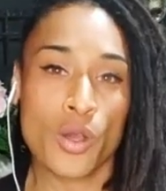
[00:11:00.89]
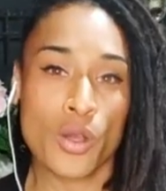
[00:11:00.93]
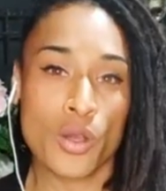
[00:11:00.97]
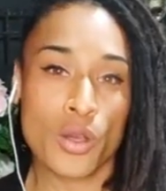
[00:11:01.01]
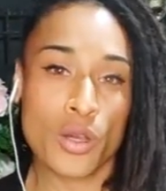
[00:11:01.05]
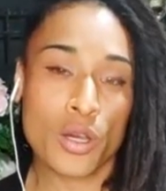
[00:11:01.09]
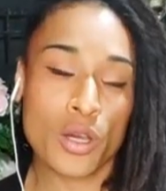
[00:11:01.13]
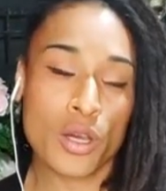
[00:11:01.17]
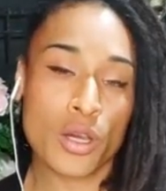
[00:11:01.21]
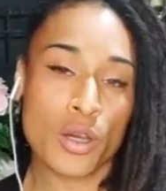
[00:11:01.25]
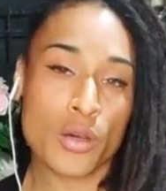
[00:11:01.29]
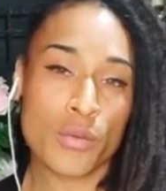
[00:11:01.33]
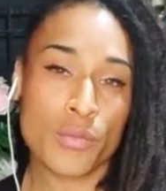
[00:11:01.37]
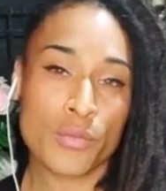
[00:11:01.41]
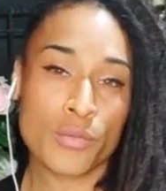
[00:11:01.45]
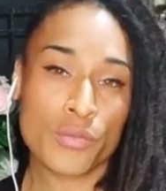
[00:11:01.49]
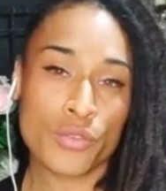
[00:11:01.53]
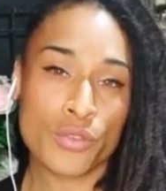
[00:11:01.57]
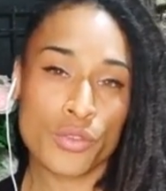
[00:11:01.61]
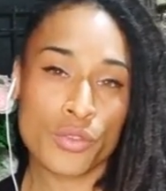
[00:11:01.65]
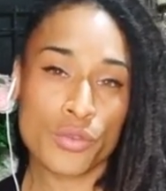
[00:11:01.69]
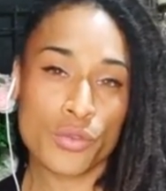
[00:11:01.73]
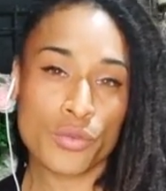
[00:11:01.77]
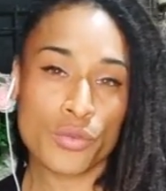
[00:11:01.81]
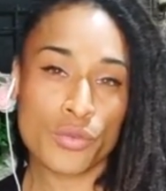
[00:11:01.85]

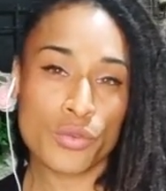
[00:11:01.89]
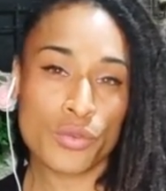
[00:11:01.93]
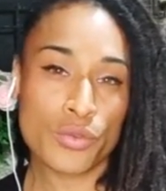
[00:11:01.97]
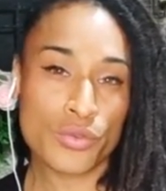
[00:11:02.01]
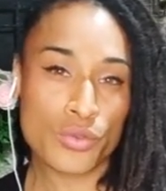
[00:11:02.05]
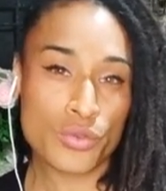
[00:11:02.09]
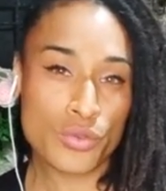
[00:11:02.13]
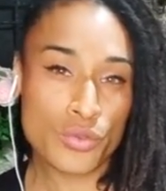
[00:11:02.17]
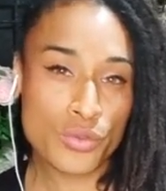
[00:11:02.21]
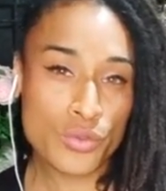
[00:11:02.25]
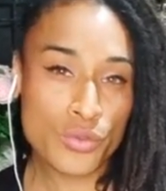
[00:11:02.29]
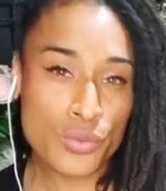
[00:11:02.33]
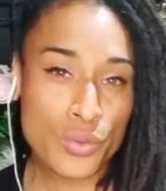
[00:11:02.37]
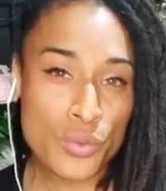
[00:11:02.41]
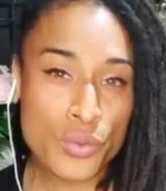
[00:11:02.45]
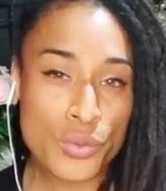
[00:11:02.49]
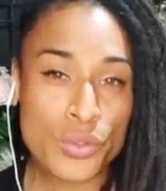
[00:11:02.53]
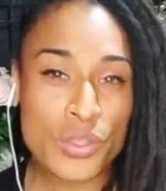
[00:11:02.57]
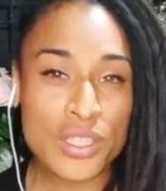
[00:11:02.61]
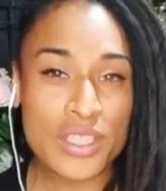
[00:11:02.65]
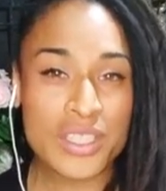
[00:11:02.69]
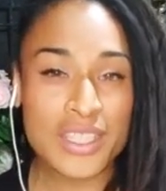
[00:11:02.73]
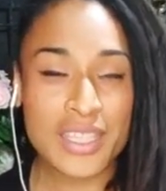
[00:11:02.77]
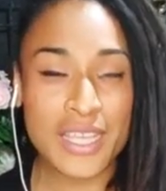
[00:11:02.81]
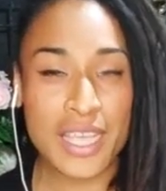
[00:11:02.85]
through
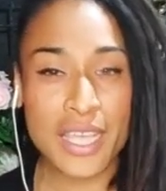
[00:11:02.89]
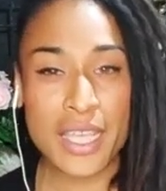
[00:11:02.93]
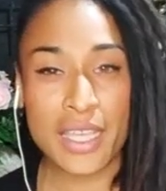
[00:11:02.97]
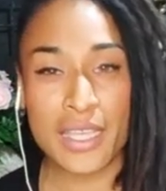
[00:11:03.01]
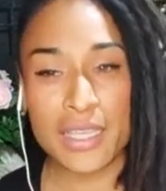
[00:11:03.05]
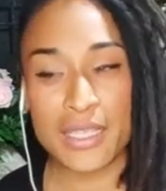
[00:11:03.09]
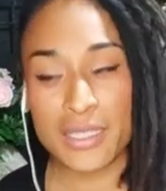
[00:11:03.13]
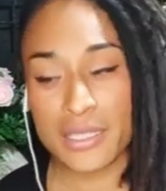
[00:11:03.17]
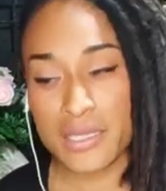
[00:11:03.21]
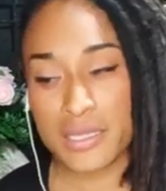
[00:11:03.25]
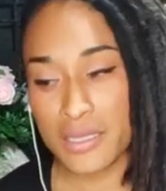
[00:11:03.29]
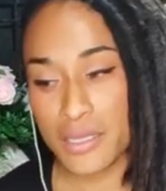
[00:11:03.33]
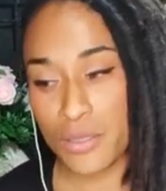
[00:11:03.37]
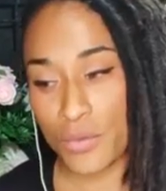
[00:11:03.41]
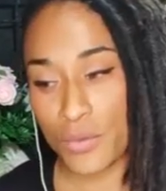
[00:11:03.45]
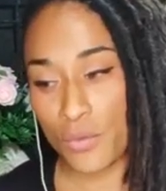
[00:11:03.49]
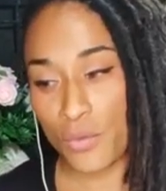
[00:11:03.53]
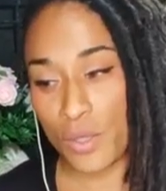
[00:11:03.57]
the days when